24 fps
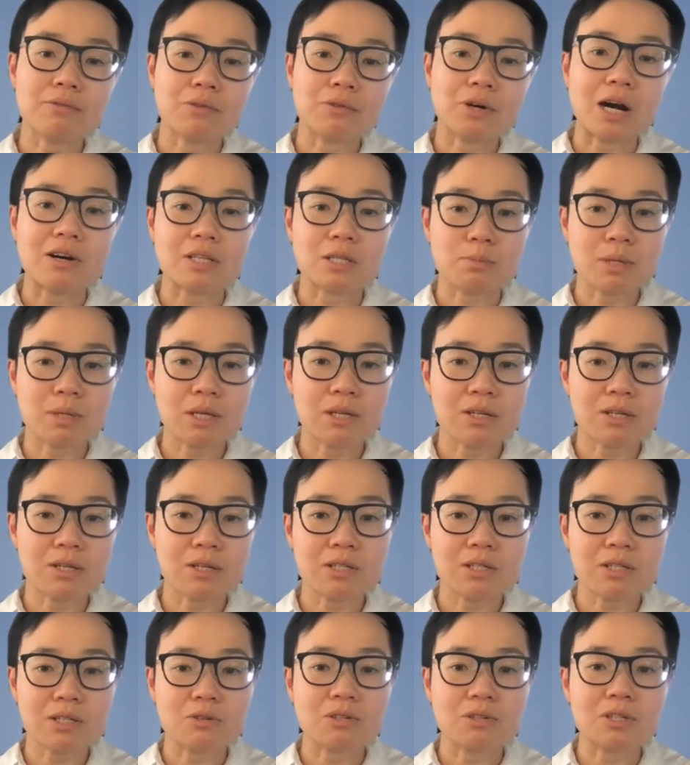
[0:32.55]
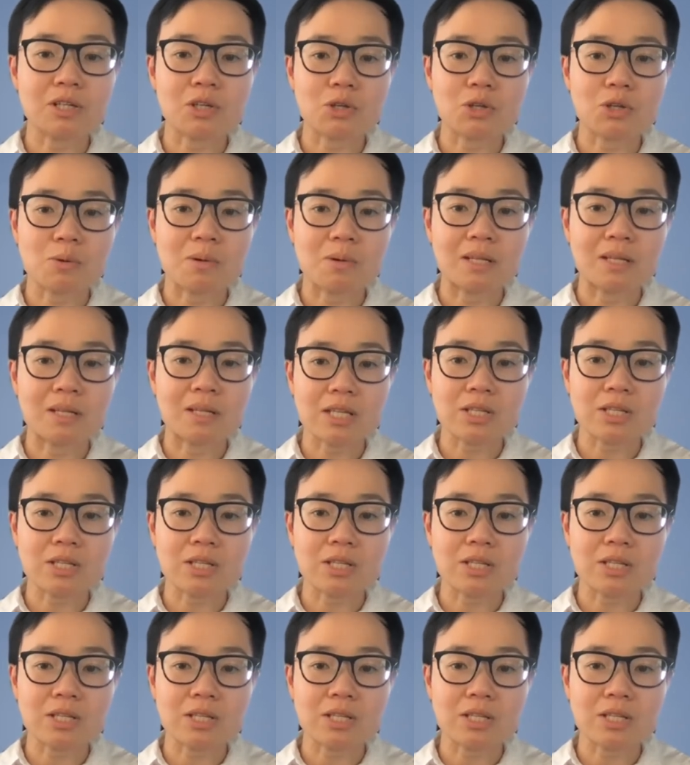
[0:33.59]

for our speaker during the Q&A